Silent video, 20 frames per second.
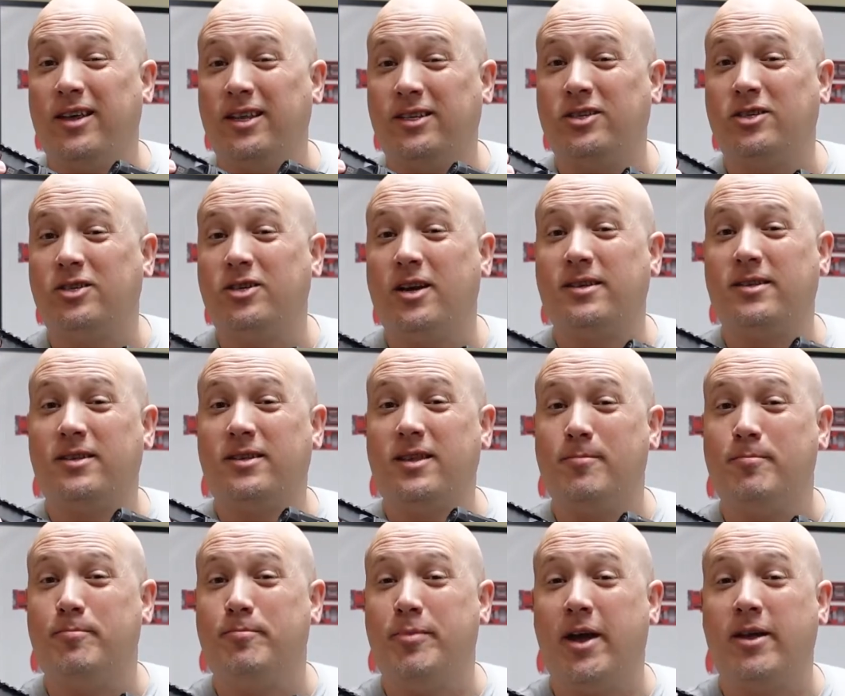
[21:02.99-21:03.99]
It's just
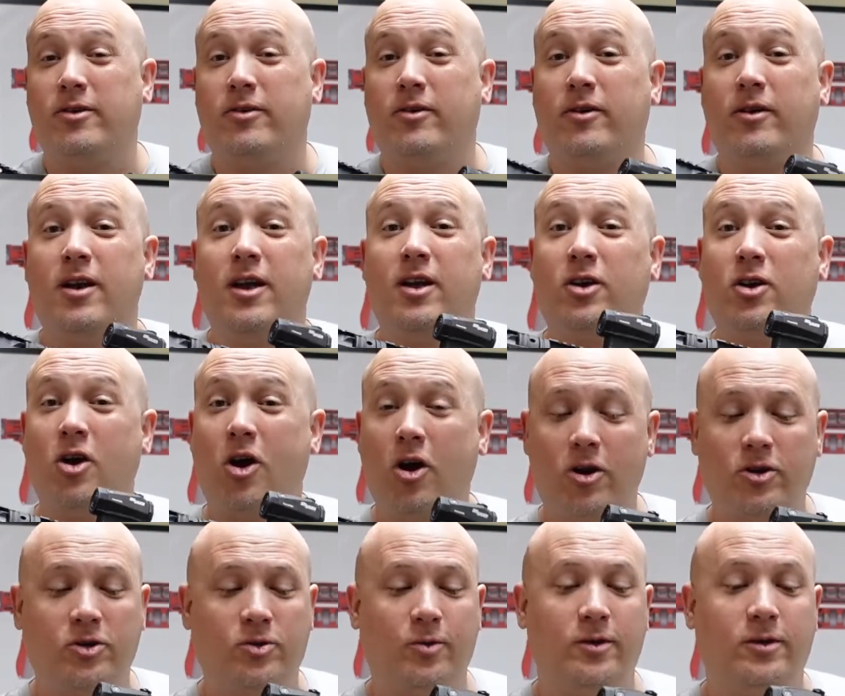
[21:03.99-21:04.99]
the better
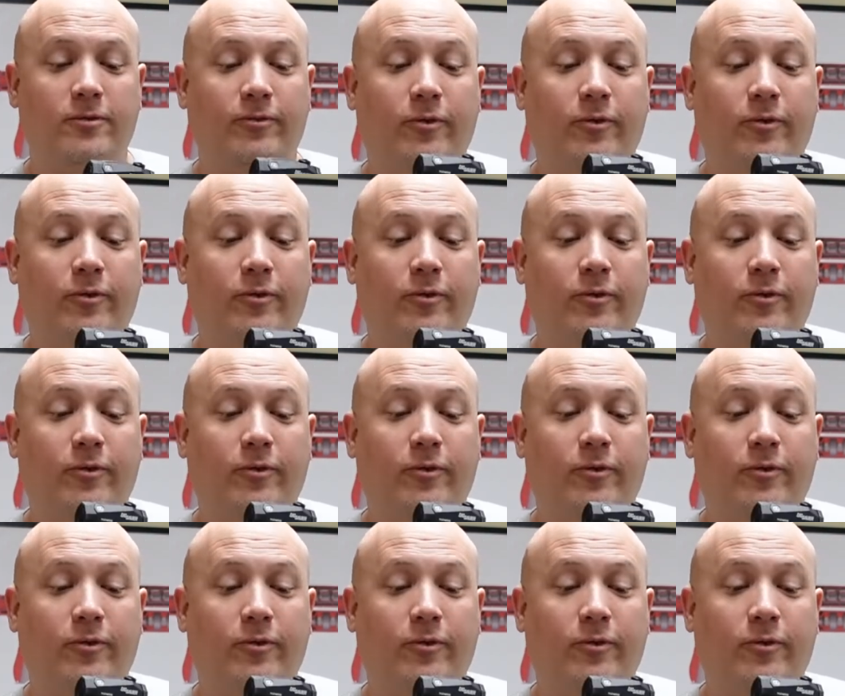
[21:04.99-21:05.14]
cartridge